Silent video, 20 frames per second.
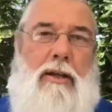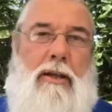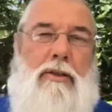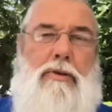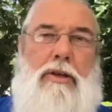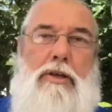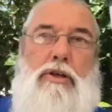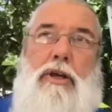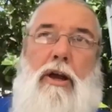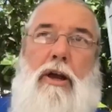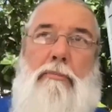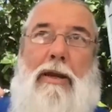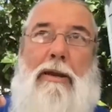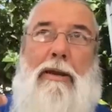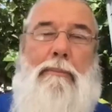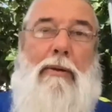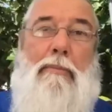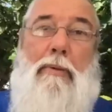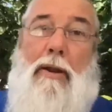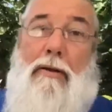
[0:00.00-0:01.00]
There is so
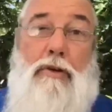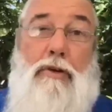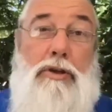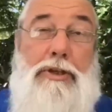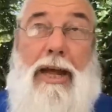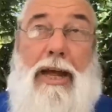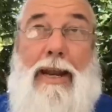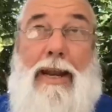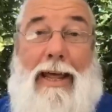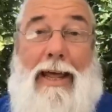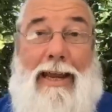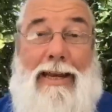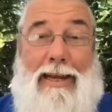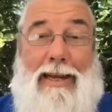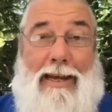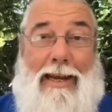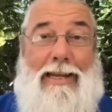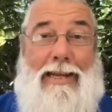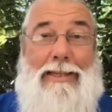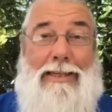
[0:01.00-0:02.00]
many people. I've just had a lady
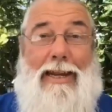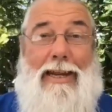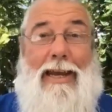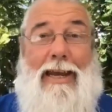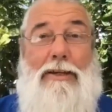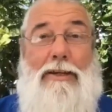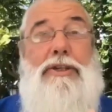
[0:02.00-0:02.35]
again today.